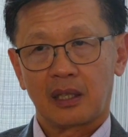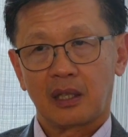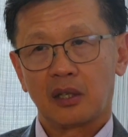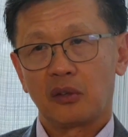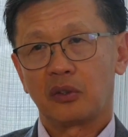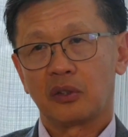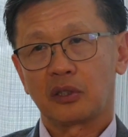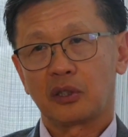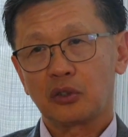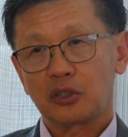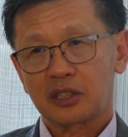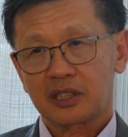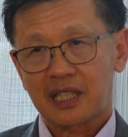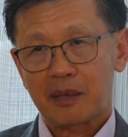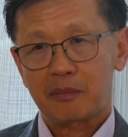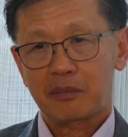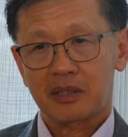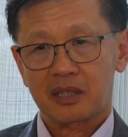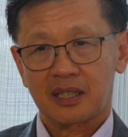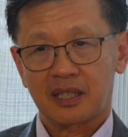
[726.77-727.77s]
For those
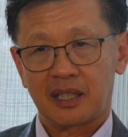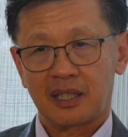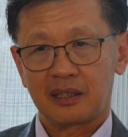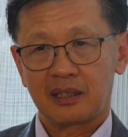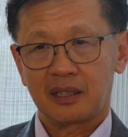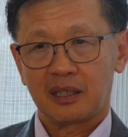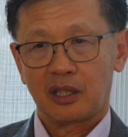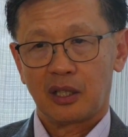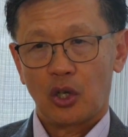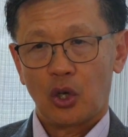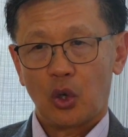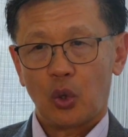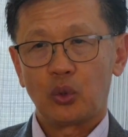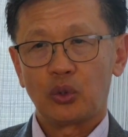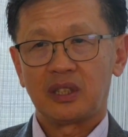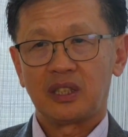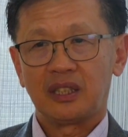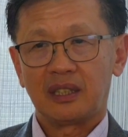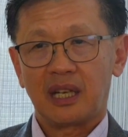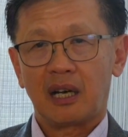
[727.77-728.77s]
10% who
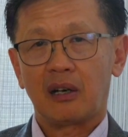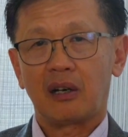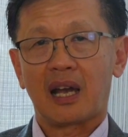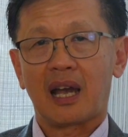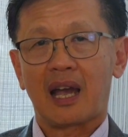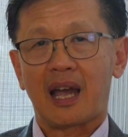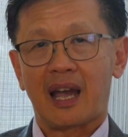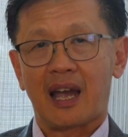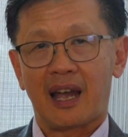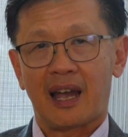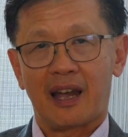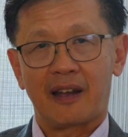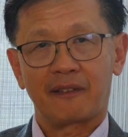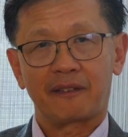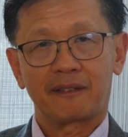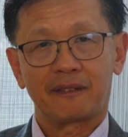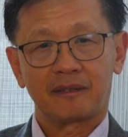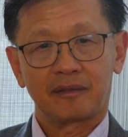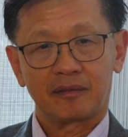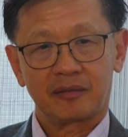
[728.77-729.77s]
did not have
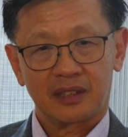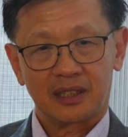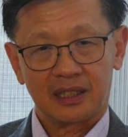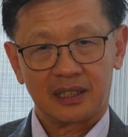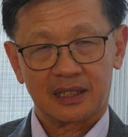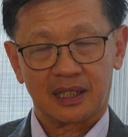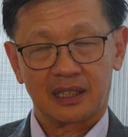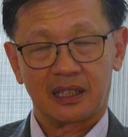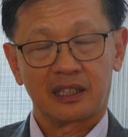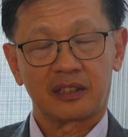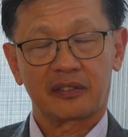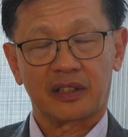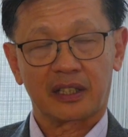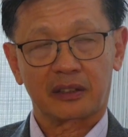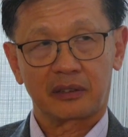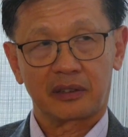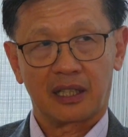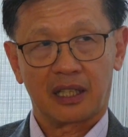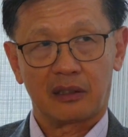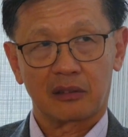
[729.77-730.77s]
the
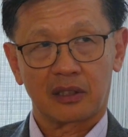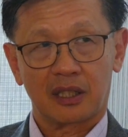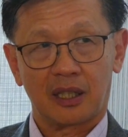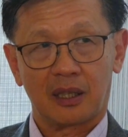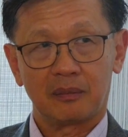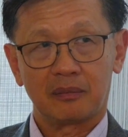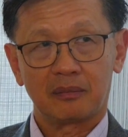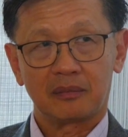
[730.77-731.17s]
satisfactory outcome,